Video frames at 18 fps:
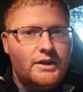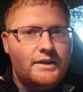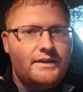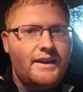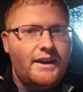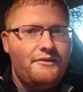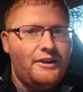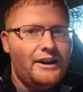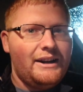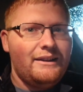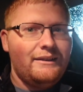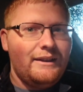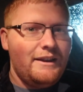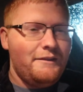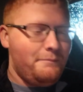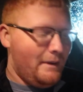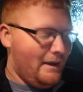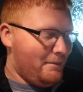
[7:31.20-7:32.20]
Just getting ready to
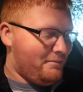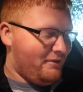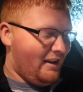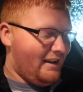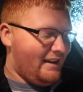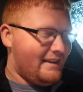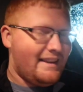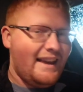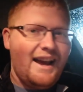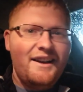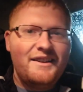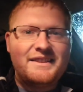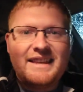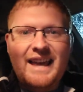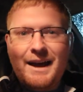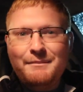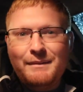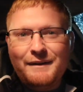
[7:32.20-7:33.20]
leave Big Brother's house.
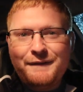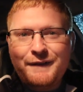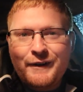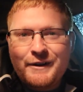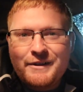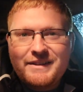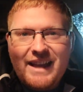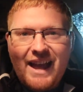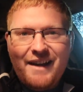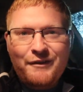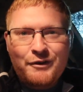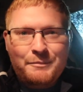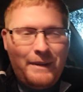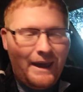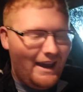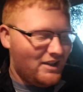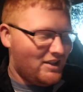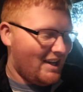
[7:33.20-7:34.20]
Got my first ever
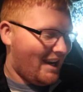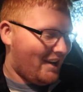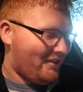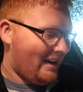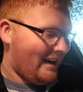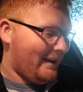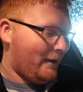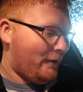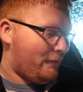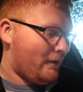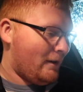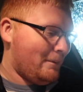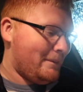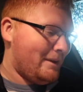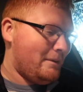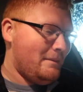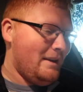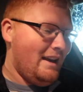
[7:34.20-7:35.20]
paycheck right here
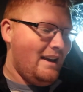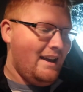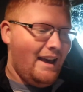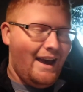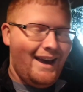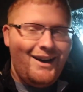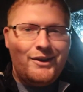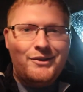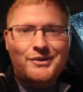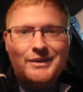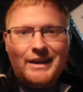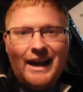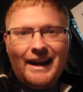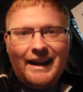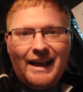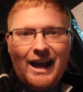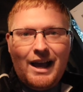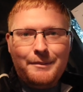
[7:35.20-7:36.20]
from him, and I also
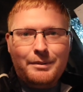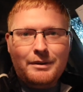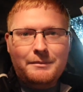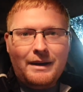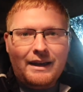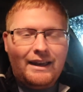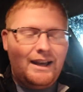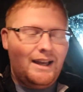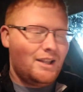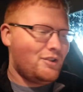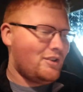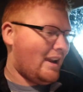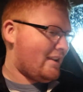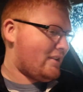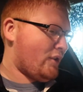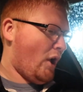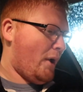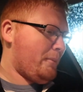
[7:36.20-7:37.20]
got a copy of my
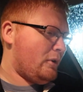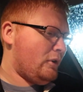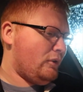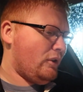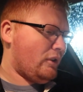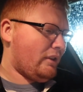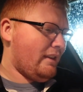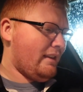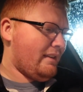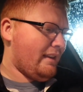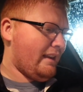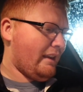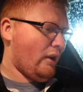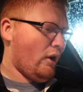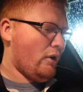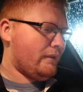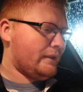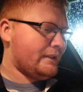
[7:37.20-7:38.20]
contract, so I'm gonna look this
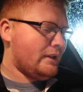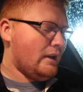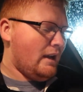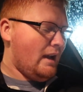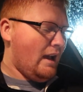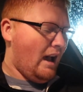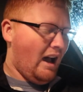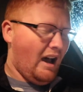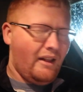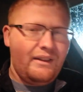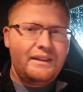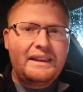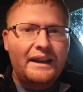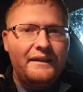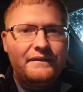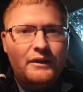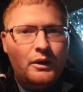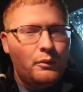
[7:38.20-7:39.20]
thing over, uh, like
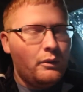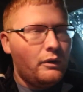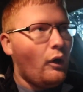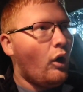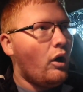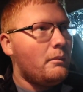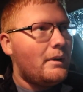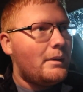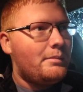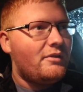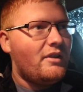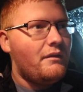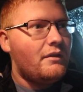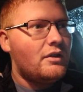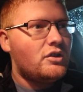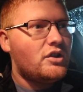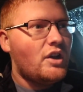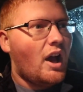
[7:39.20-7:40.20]
I've done with all my
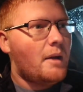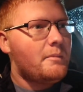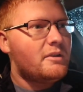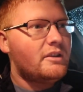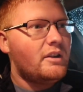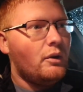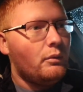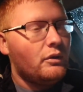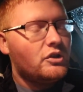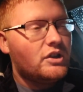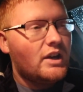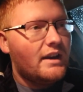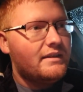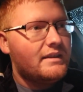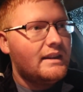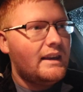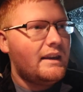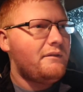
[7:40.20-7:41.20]
previous jobs, you know, with
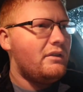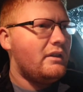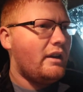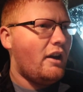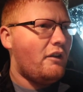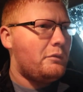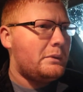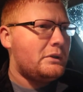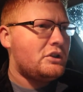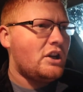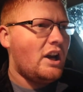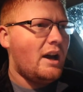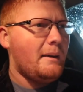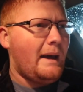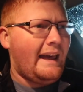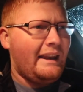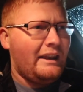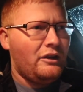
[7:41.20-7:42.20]
Jesse, even the government
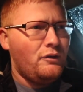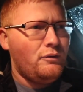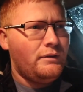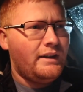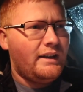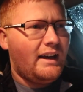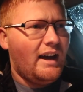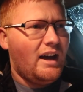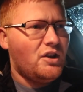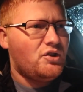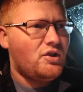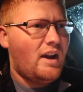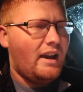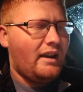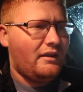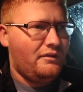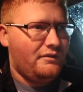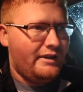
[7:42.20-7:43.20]
job. I had a union
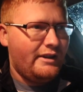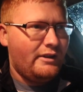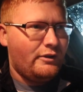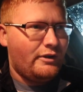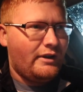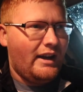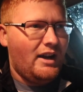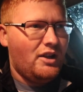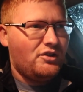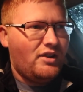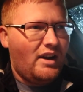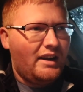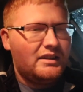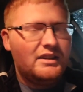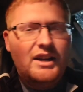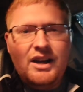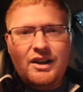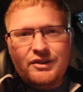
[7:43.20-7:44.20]
contract and a regular
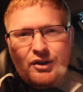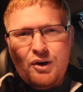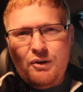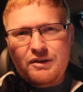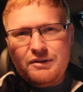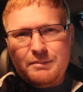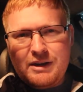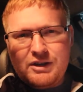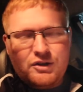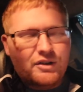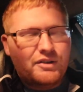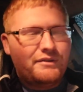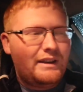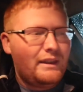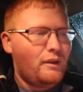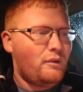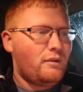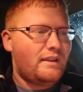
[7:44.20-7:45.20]
contract, so always make sure to
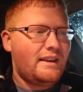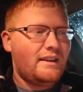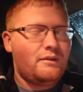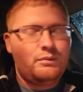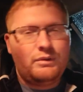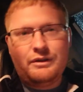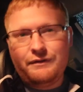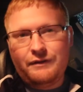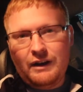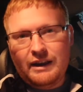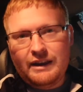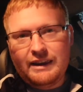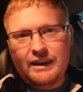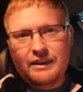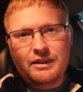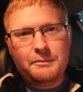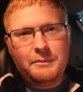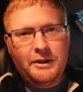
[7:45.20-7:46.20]
read those things when you finally
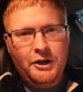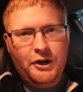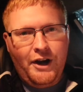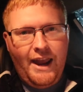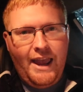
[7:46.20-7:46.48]
get them in your